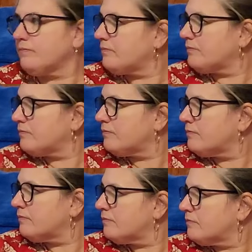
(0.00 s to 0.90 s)

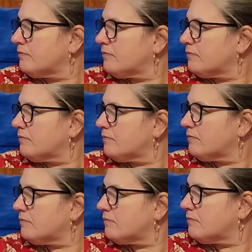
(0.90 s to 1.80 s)

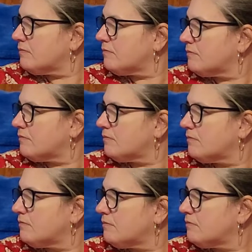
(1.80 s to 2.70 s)

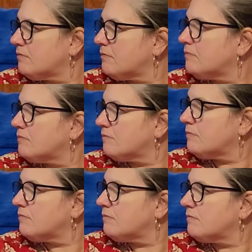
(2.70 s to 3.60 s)

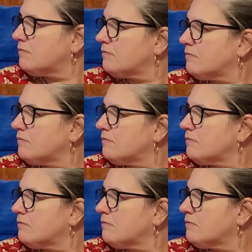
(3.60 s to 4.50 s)

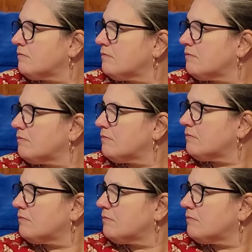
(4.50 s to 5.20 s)
(not speaking)